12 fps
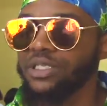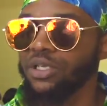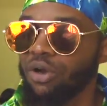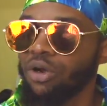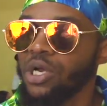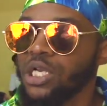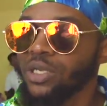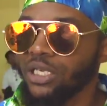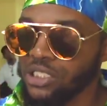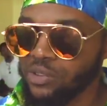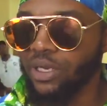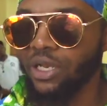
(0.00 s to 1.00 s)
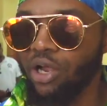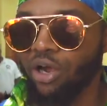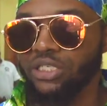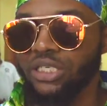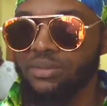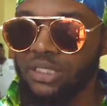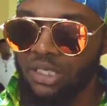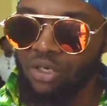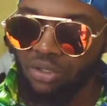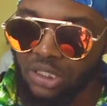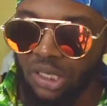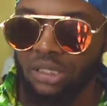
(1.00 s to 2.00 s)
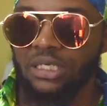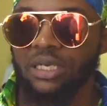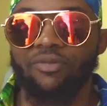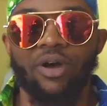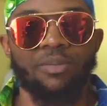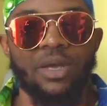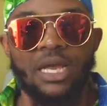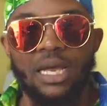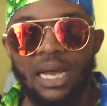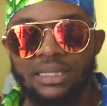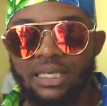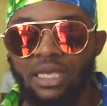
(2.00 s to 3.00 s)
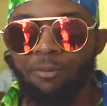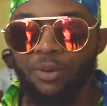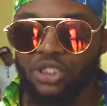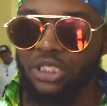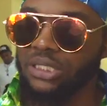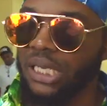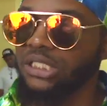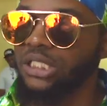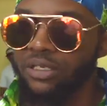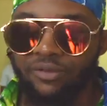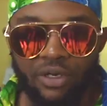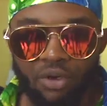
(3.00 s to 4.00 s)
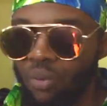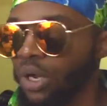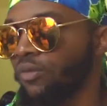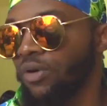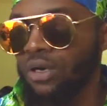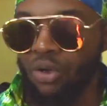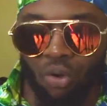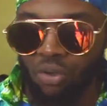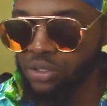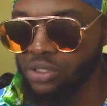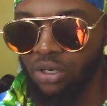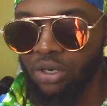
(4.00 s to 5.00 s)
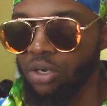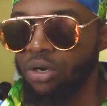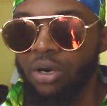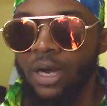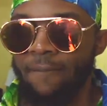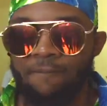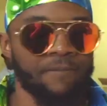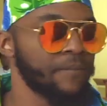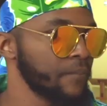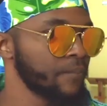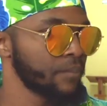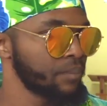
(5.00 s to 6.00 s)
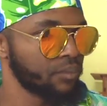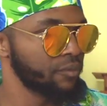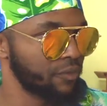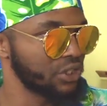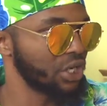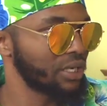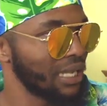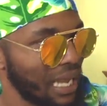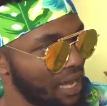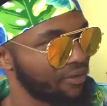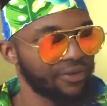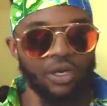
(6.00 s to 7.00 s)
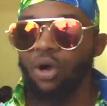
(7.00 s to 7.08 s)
it. You know, so I just want to encourage them to, you know, to not to give up and to keep pushing to achieve, you know, whatever goals or, or um, vision they have.